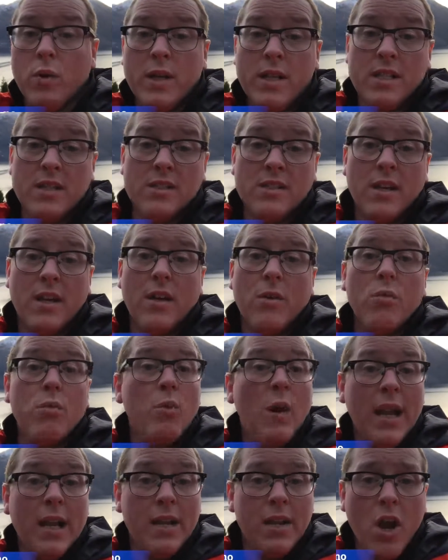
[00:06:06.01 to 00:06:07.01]
is
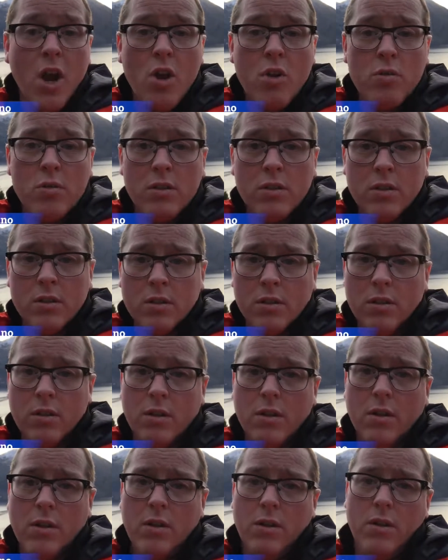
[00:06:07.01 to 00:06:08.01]
well known
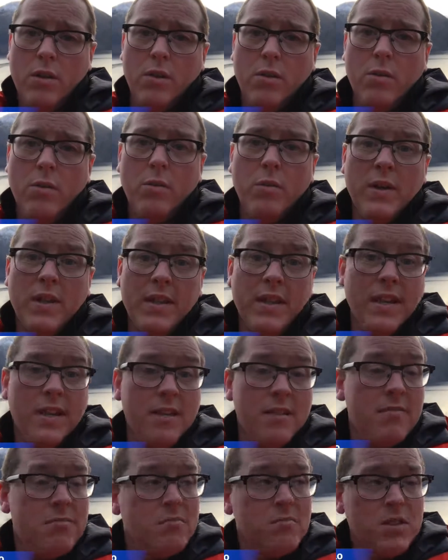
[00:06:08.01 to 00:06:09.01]

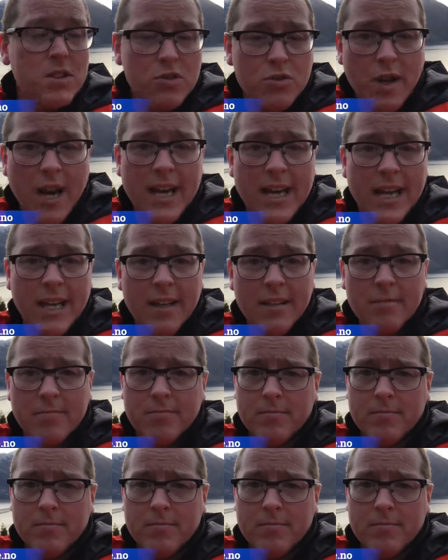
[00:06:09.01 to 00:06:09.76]
within the training.